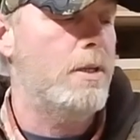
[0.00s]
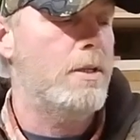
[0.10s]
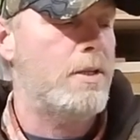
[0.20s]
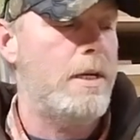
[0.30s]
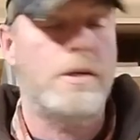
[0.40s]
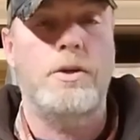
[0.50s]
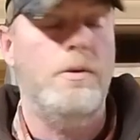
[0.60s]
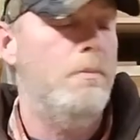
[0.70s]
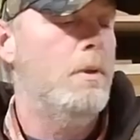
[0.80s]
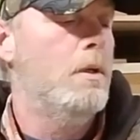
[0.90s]
in the zinc
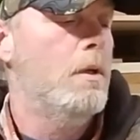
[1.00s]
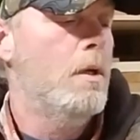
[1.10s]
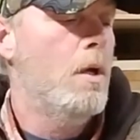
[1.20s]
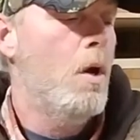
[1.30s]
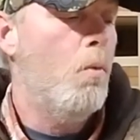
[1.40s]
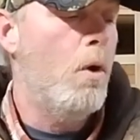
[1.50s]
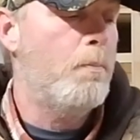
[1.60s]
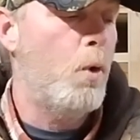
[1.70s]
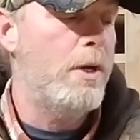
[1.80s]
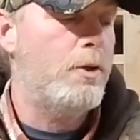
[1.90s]
too.
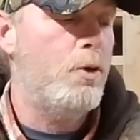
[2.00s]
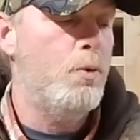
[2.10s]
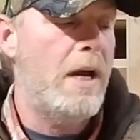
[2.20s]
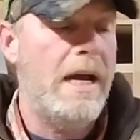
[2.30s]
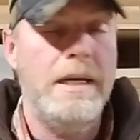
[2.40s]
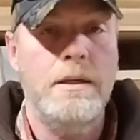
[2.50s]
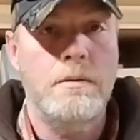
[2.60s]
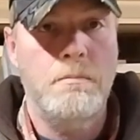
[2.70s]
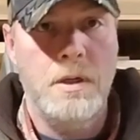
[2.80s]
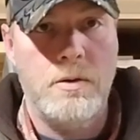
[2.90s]
1.29
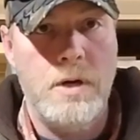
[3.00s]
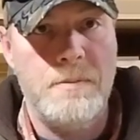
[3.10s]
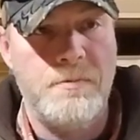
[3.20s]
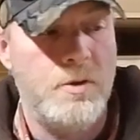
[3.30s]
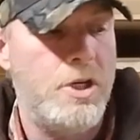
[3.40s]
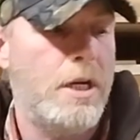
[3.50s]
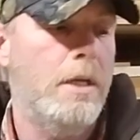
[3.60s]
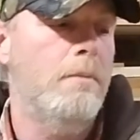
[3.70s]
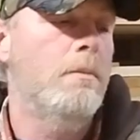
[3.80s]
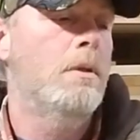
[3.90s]
milligrams for
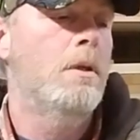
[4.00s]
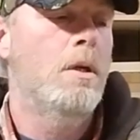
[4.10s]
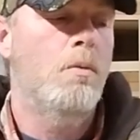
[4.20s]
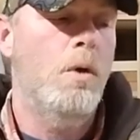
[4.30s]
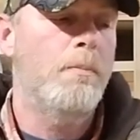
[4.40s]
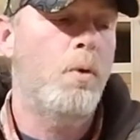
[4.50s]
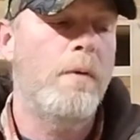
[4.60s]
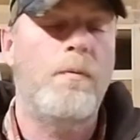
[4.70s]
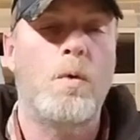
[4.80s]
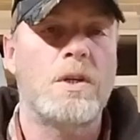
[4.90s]
chicken,
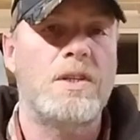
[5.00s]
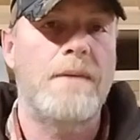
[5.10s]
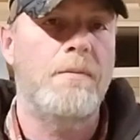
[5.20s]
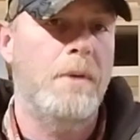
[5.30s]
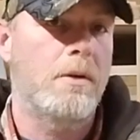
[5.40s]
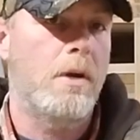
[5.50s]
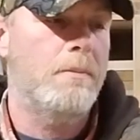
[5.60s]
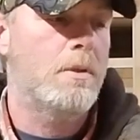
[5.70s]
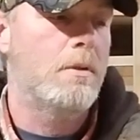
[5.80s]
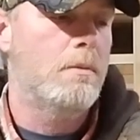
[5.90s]
1.47
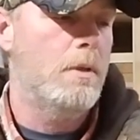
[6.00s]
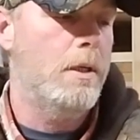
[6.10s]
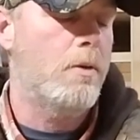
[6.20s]
milligrams in the